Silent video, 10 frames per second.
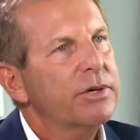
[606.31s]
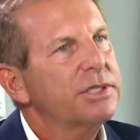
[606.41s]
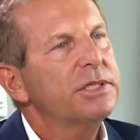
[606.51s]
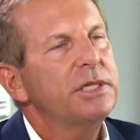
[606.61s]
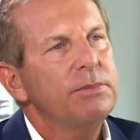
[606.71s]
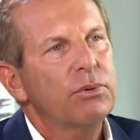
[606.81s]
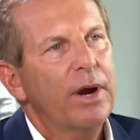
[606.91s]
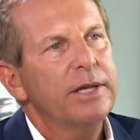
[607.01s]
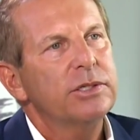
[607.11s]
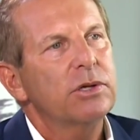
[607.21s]
our existing
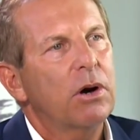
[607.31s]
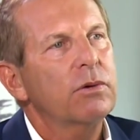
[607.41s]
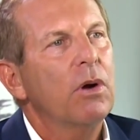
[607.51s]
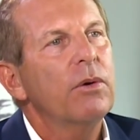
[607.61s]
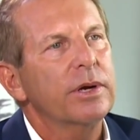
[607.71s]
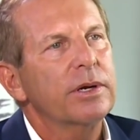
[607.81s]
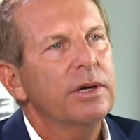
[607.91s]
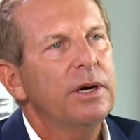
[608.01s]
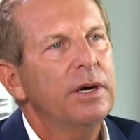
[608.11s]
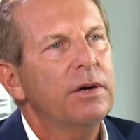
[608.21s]
brands are growing.
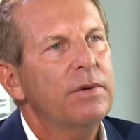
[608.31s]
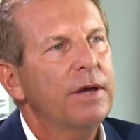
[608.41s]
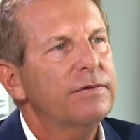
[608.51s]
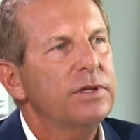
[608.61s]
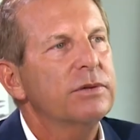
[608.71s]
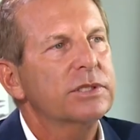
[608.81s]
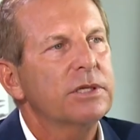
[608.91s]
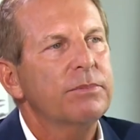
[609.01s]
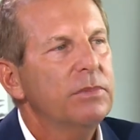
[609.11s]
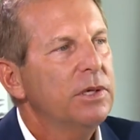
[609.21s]
Mm-hmm. We have, you know,
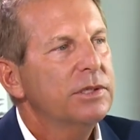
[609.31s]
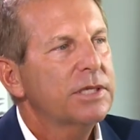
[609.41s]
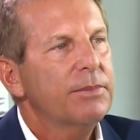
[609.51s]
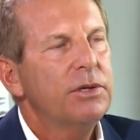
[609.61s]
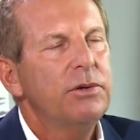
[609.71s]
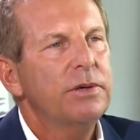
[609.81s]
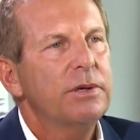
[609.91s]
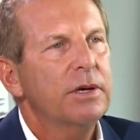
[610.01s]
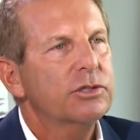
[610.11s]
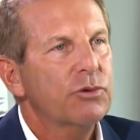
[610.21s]
some that are
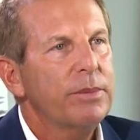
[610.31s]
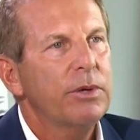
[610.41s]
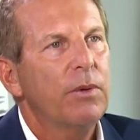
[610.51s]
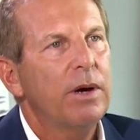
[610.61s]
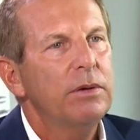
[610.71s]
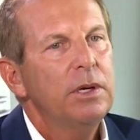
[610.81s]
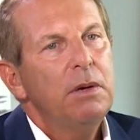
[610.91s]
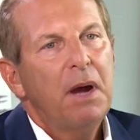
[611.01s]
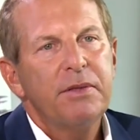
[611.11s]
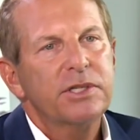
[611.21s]
doing extremely well,
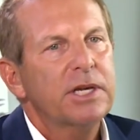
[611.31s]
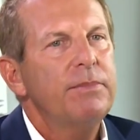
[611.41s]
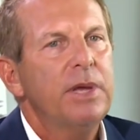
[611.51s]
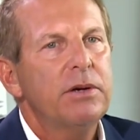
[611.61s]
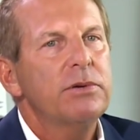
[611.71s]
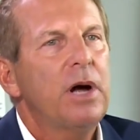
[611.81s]
and there's some that are